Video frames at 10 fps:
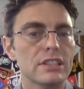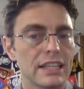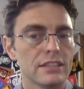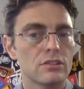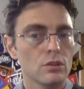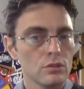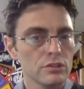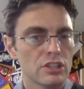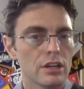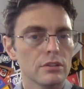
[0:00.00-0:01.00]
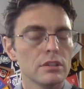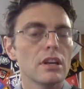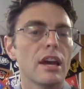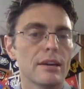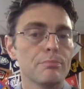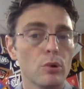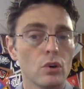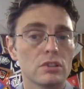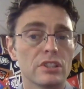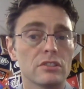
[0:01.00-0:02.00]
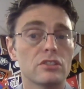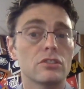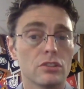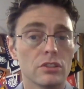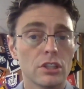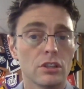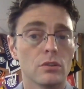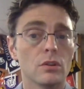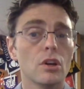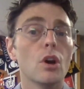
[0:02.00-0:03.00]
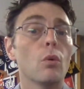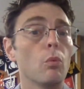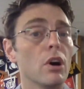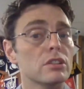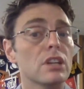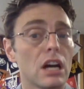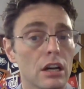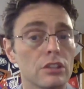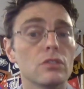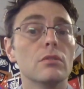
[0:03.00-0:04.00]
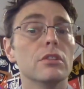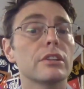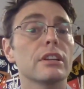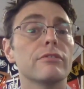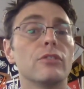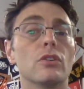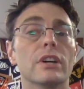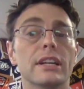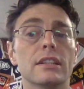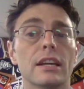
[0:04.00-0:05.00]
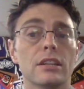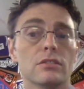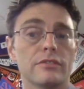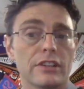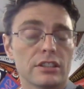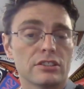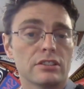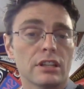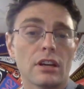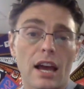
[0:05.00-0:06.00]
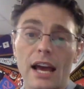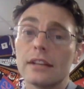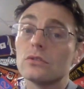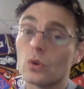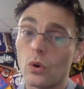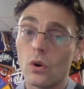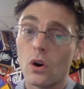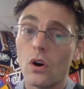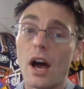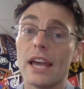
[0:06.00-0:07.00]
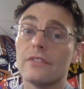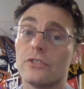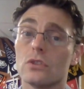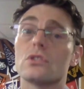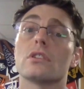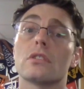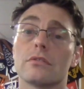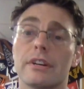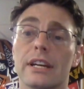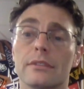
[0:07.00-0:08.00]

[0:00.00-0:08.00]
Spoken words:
is also important to you. What are you looking for in a university and or a future career?